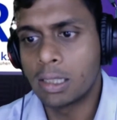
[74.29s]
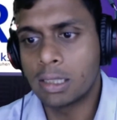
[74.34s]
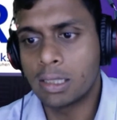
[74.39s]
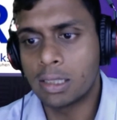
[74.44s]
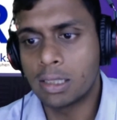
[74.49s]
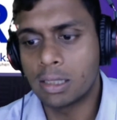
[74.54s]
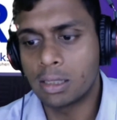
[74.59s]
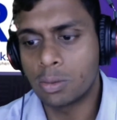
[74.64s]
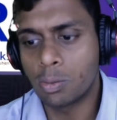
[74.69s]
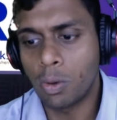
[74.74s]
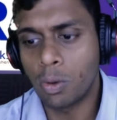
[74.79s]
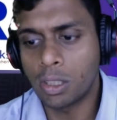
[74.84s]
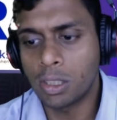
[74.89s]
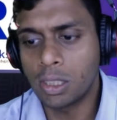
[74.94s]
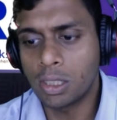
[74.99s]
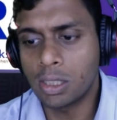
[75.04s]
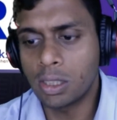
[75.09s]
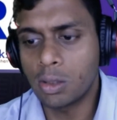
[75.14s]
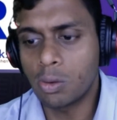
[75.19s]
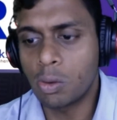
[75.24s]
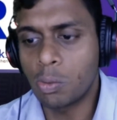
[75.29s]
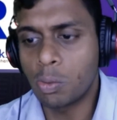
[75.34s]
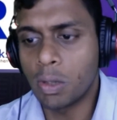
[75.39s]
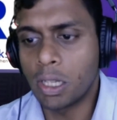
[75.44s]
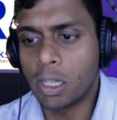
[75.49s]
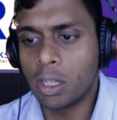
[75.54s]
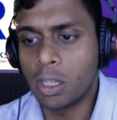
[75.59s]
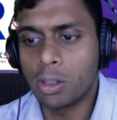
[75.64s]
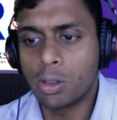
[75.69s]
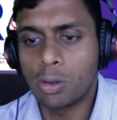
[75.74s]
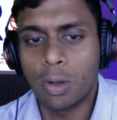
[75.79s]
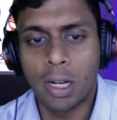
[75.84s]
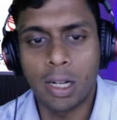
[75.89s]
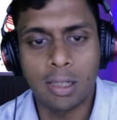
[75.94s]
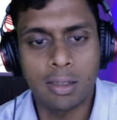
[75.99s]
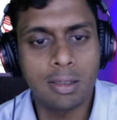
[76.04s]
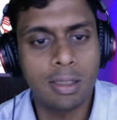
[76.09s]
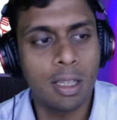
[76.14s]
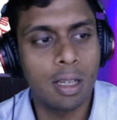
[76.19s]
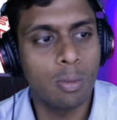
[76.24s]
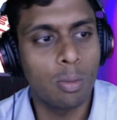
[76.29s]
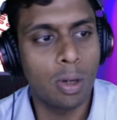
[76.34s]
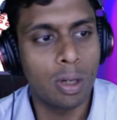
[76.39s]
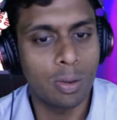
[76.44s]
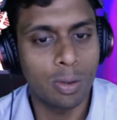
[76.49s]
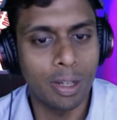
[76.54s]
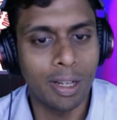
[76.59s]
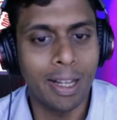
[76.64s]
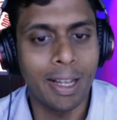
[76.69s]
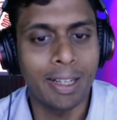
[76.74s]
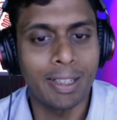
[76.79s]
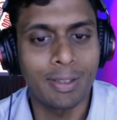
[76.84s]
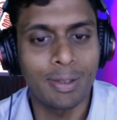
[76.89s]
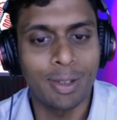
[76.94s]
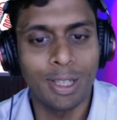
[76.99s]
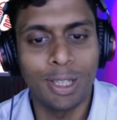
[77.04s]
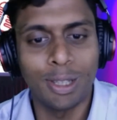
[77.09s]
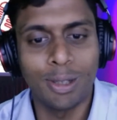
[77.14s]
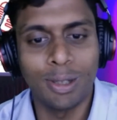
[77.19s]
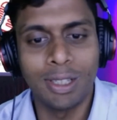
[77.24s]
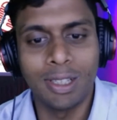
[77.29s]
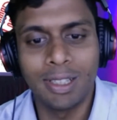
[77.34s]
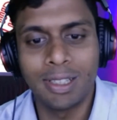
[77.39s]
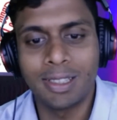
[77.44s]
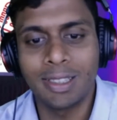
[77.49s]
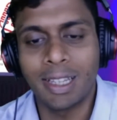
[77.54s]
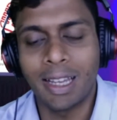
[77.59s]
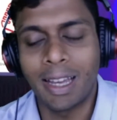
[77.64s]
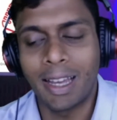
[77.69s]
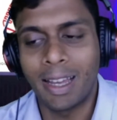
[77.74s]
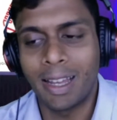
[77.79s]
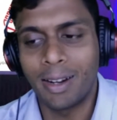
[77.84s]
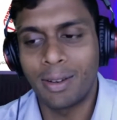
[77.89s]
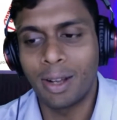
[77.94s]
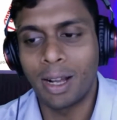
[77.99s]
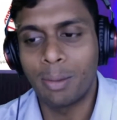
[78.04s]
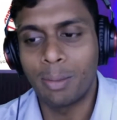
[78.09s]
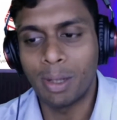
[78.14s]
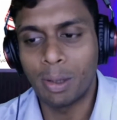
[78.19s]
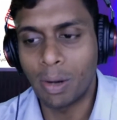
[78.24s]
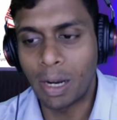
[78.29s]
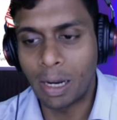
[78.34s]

Just watch this quick video to understand what Relaks Radio does, and I'll be